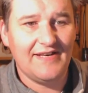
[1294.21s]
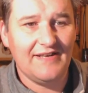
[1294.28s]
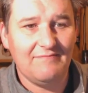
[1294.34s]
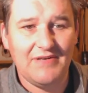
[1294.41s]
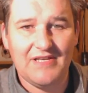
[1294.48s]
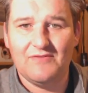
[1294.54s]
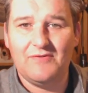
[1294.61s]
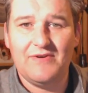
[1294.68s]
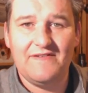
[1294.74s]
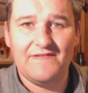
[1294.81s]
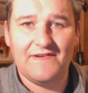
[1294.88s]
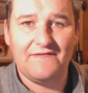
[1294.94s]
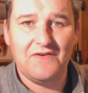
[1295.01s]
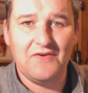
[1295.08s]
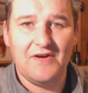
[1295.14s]
Been
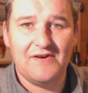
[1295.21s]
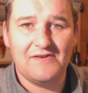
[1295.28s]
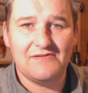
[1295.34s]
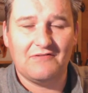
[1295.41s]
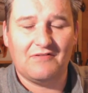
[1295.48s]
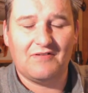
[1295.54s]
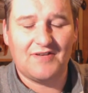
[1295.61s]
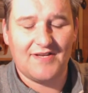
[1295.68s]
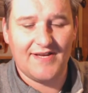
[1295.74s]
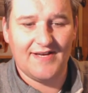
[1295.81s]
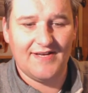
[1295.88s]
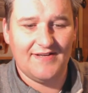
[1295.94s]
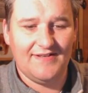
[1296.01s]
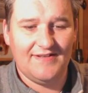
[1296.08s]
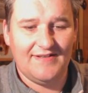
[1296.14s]
away for a few hours,
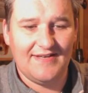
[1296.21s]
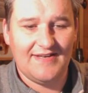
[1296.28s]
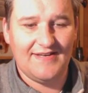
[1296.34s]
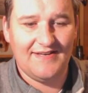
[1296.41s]
and